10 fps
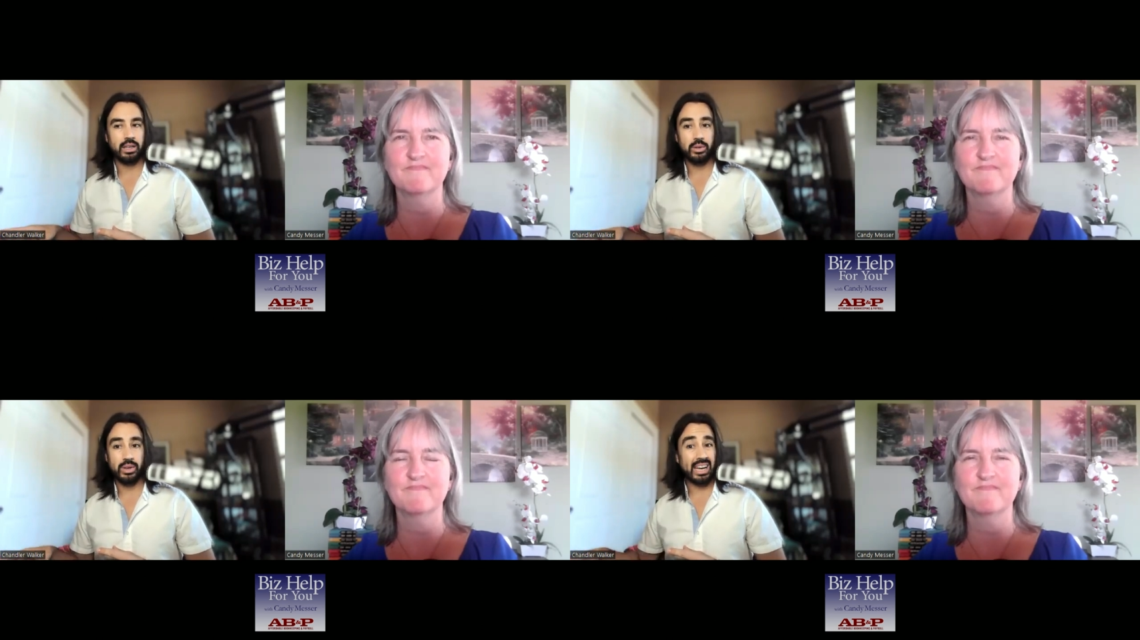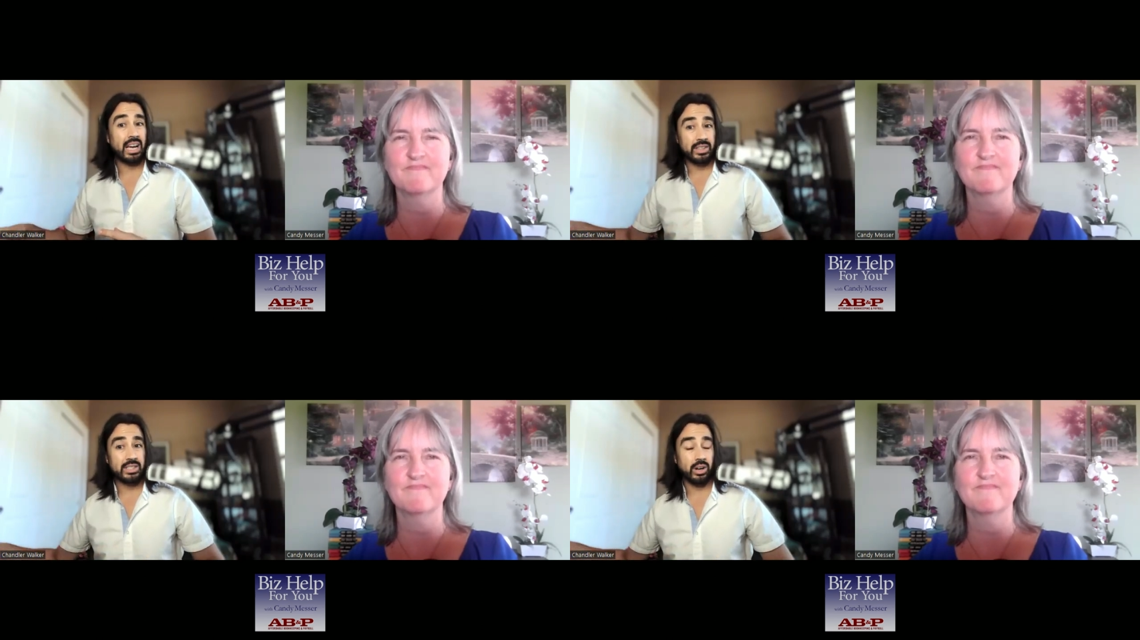Speaker 1: and you can't
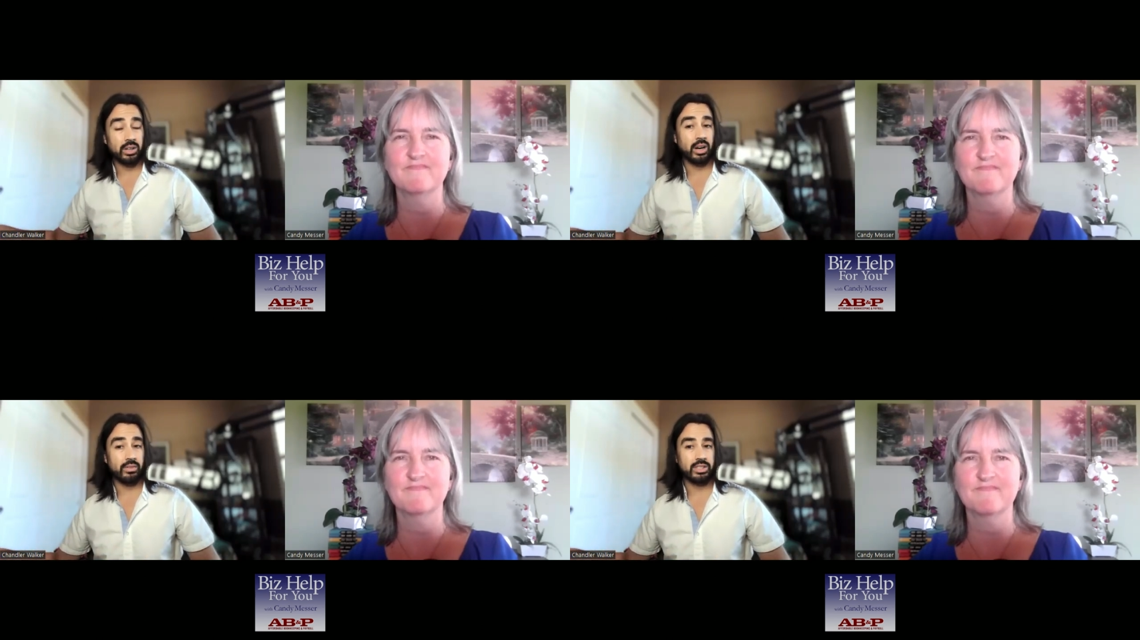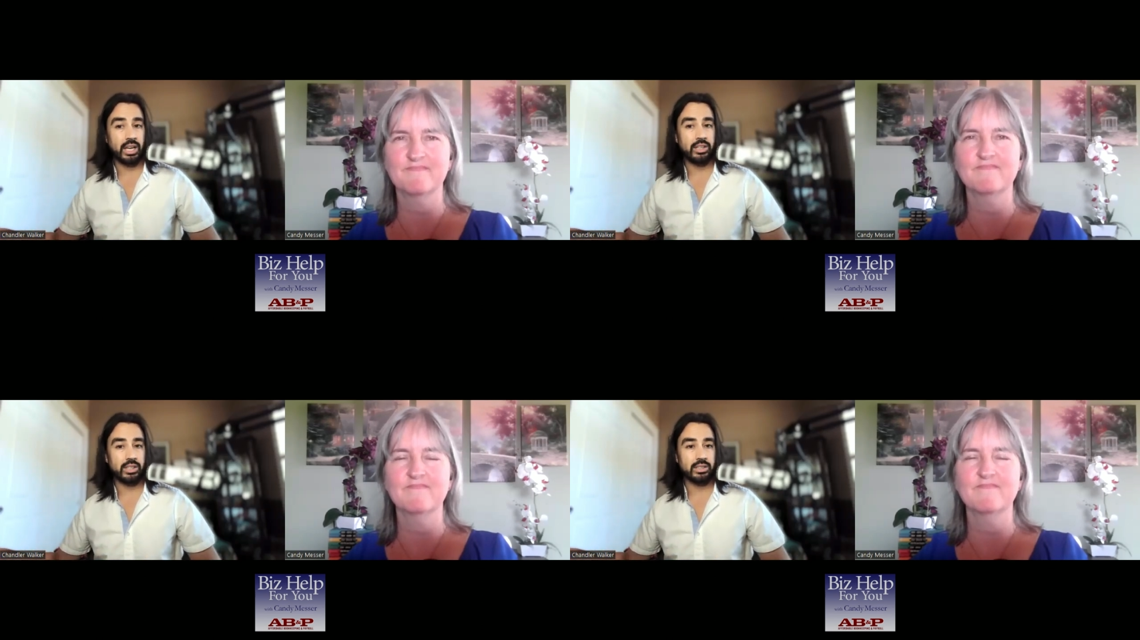have these hard
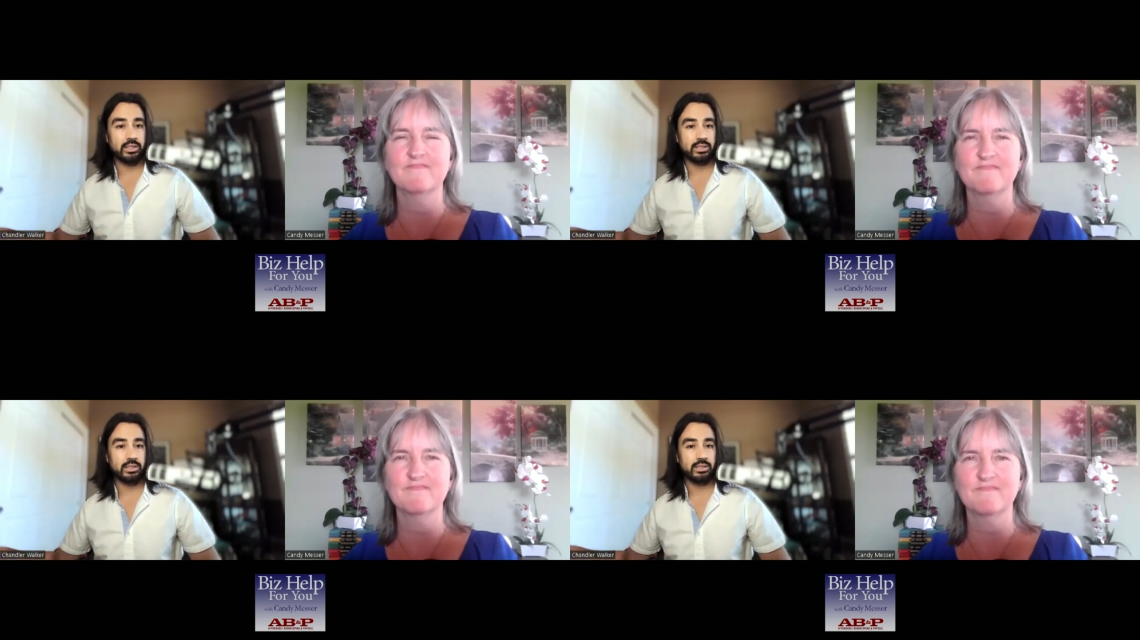conversations,